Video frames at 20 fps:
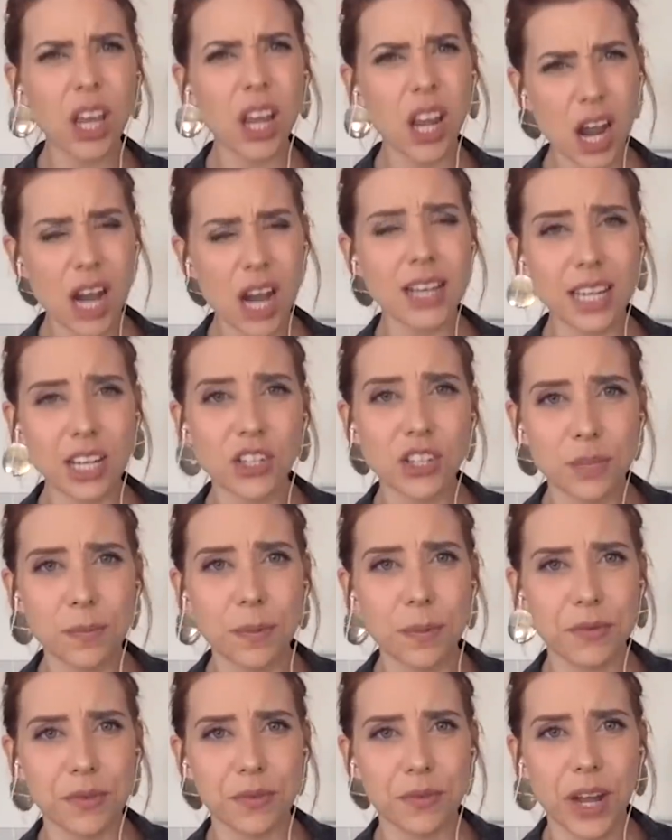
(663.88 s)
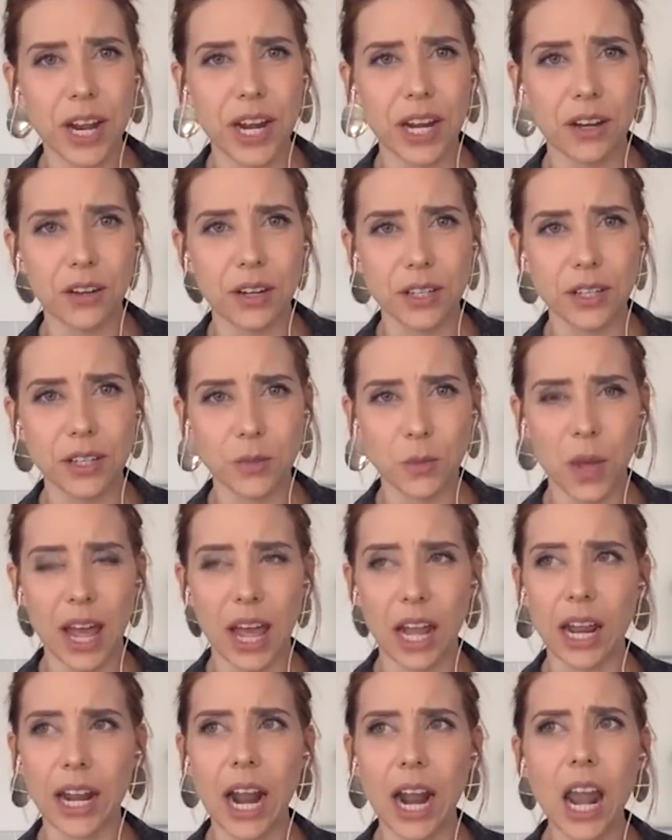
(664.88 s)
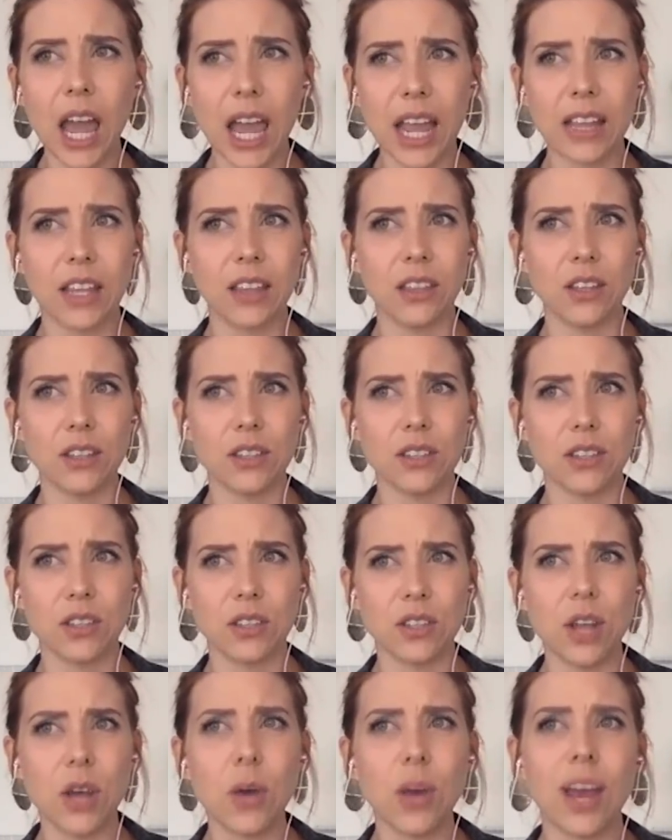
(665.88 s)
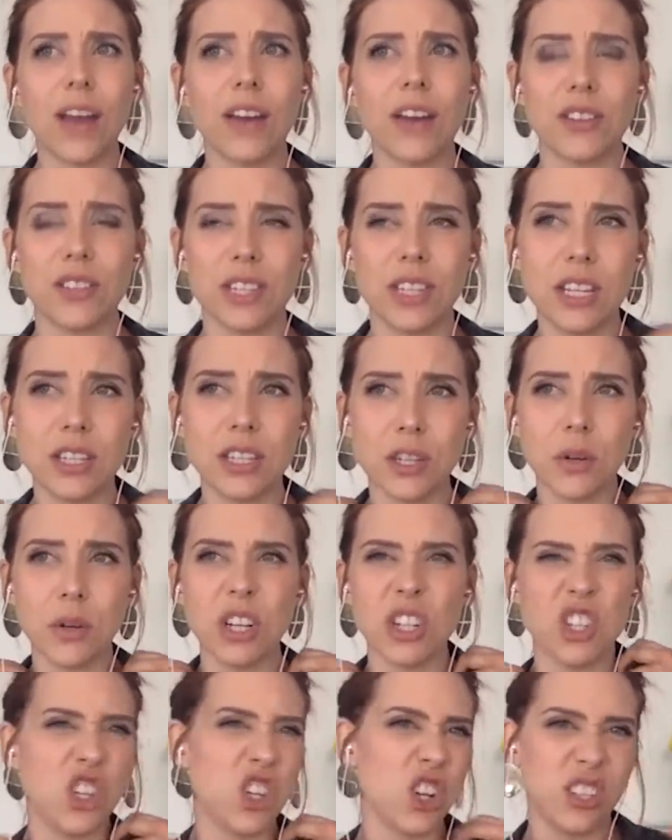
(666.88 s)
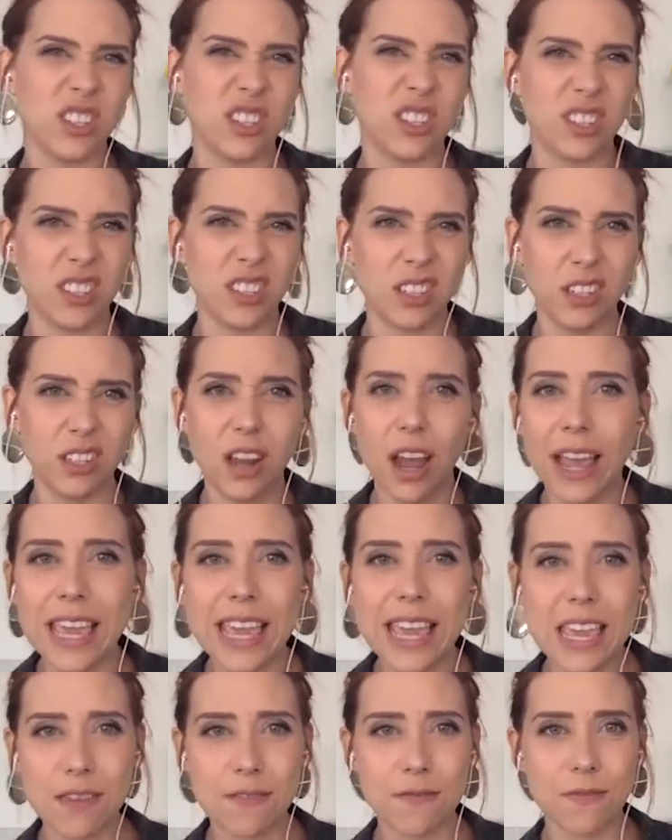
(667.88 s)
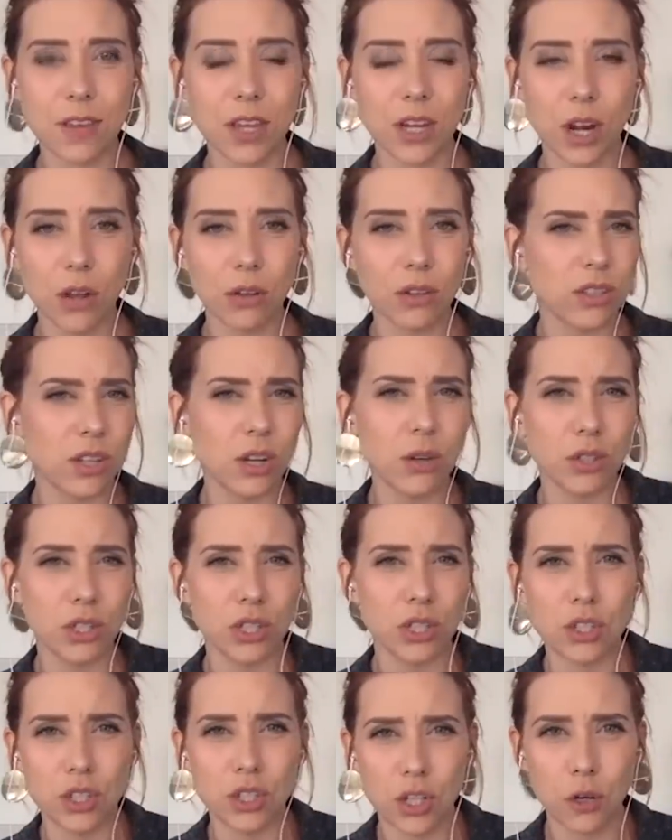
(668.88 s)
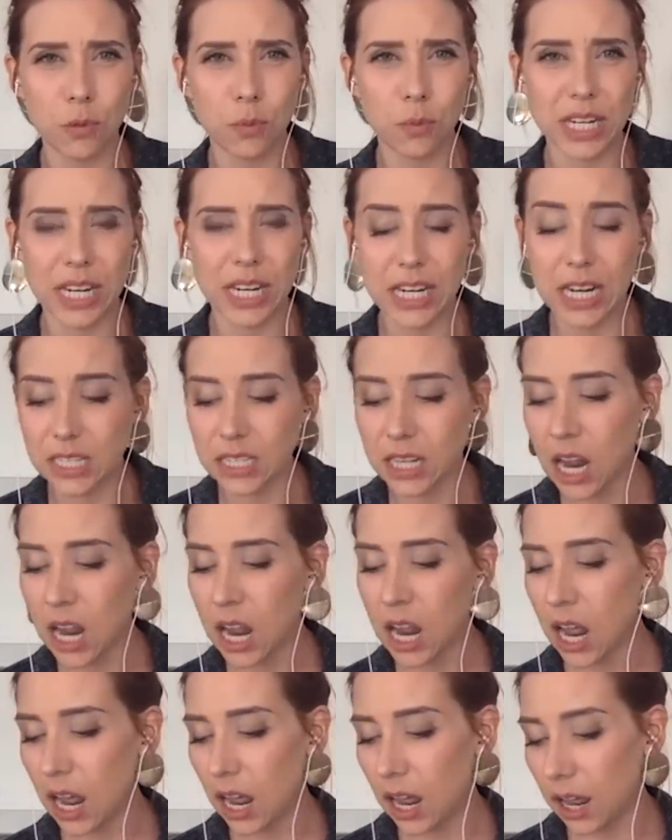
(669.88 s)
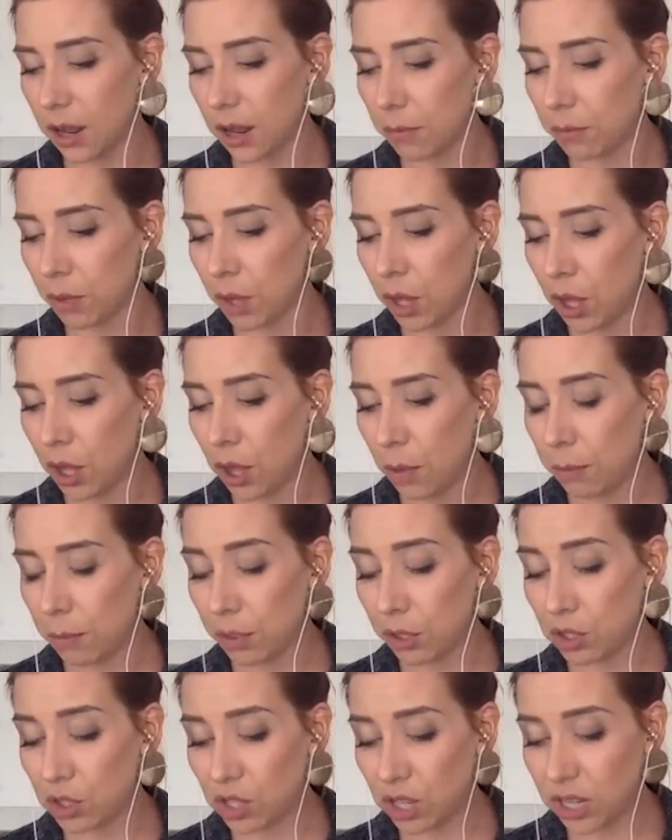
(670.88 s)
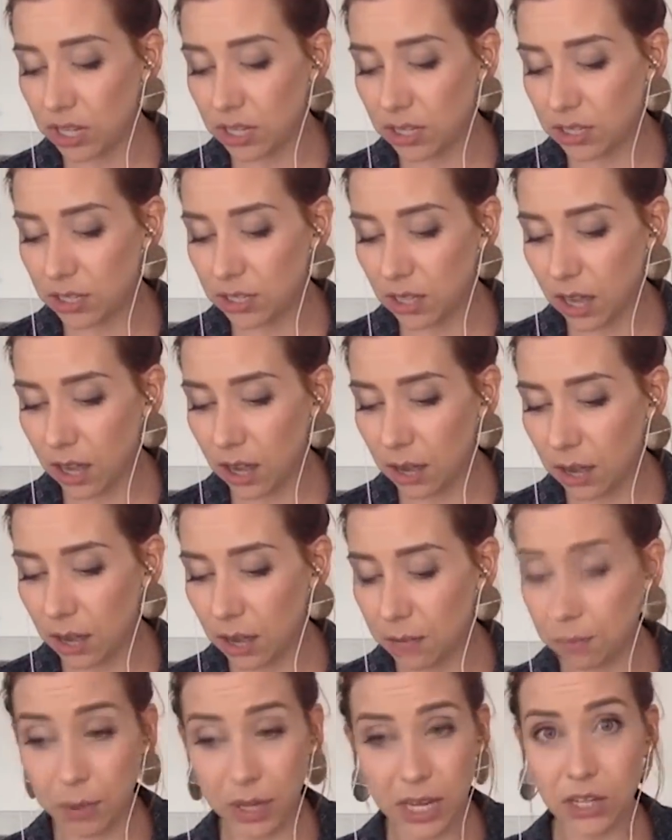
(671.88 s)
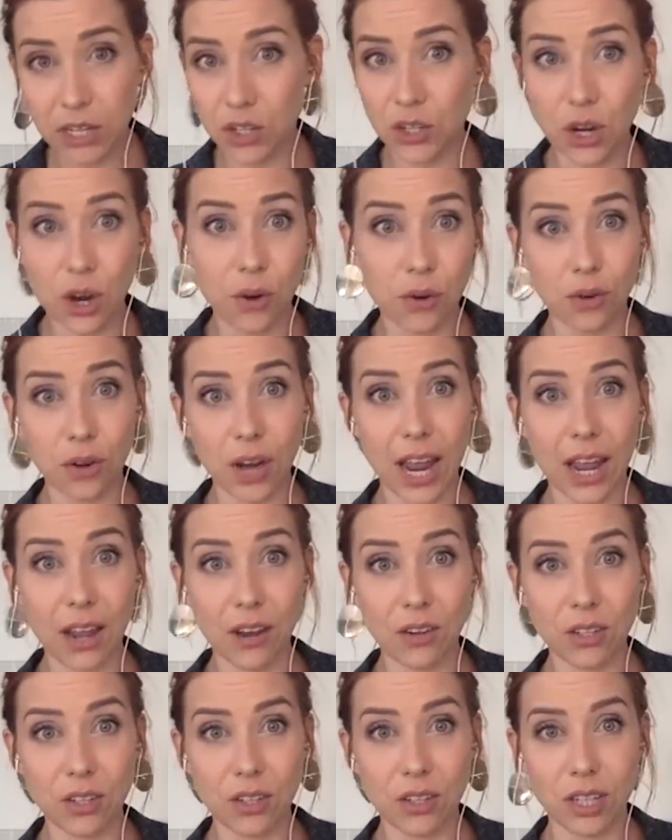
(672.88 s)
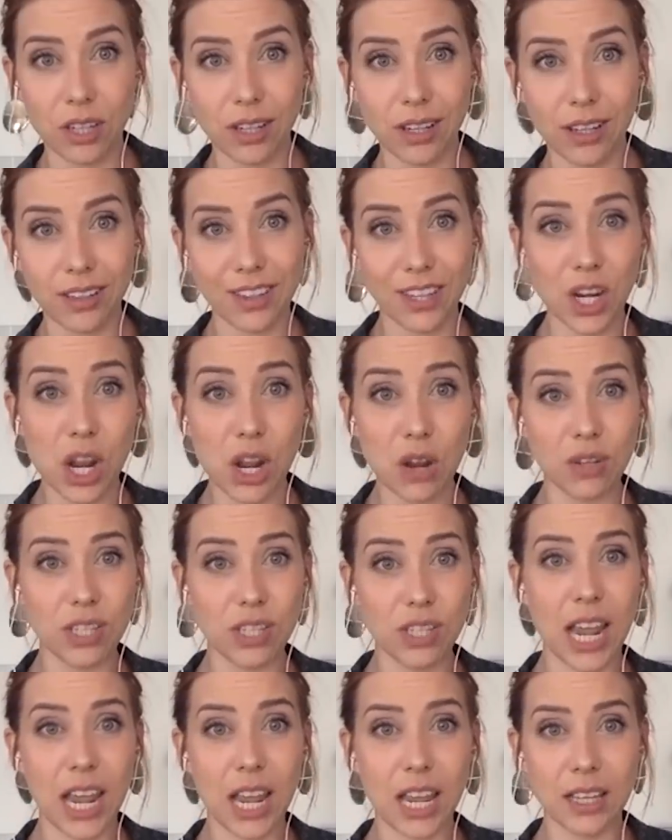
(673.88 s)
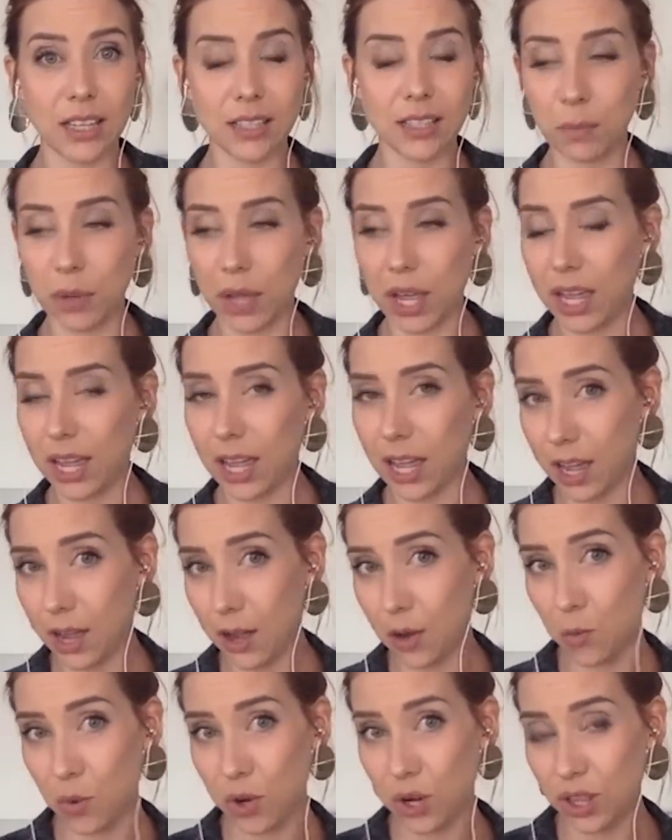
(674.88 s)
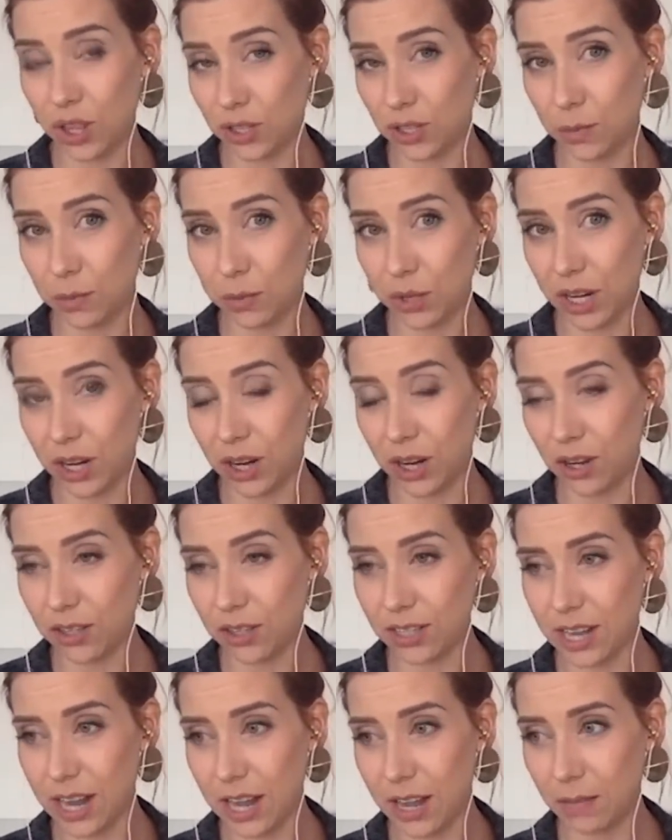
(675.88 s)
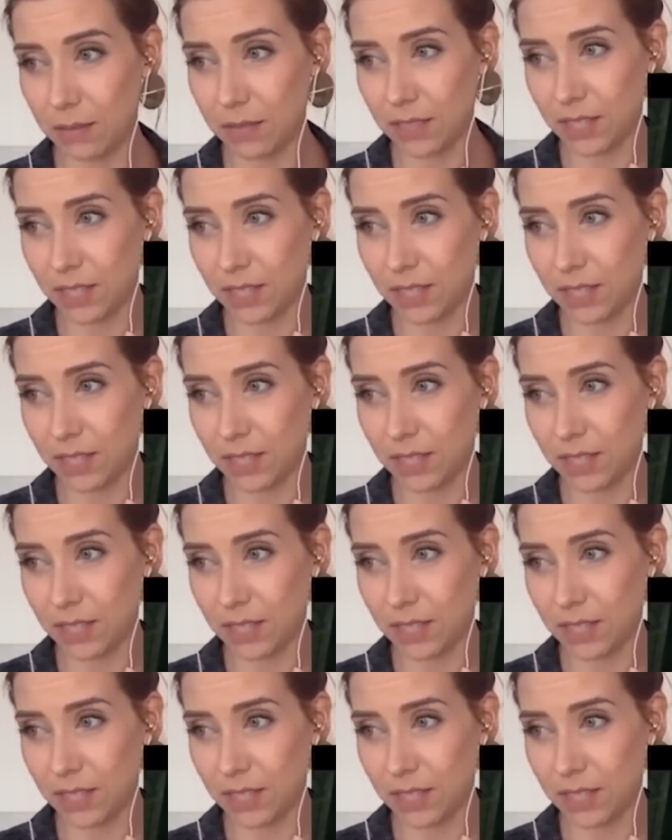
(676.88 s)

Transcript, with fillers: kind of tell she's a bit of a fighter as well and i like that there's there's no characters in this who are just naive you know there's no one stupid in it um, but she's uh, being shown around the the new digs by uh, one of the superheroes named